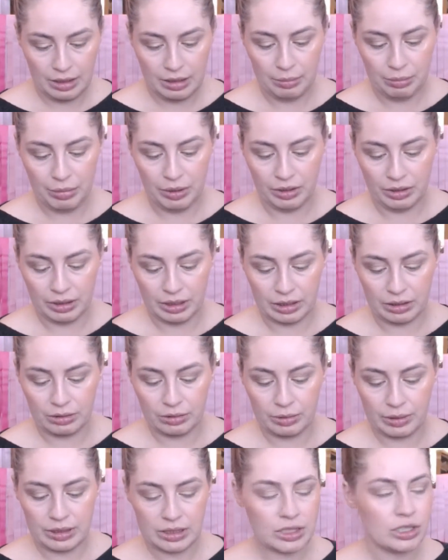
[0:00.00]
pulling
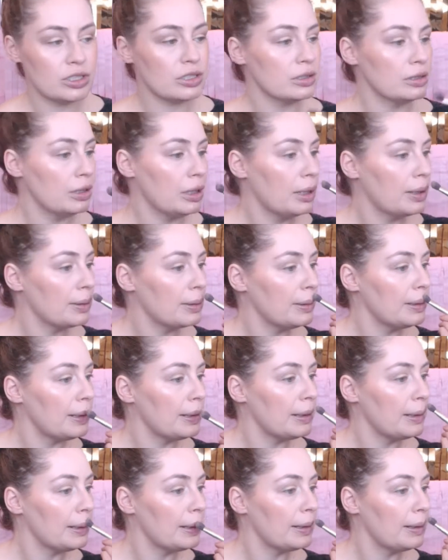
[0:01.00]
quite
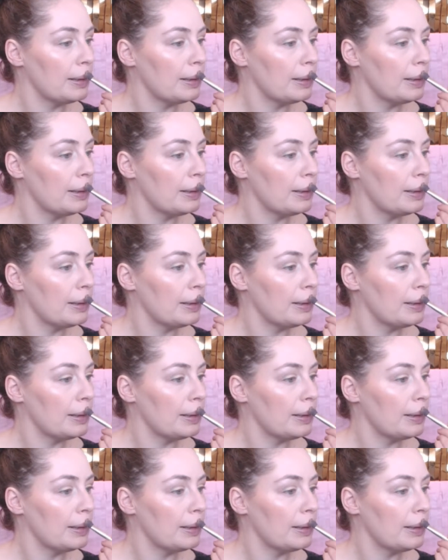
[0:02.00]
strongly.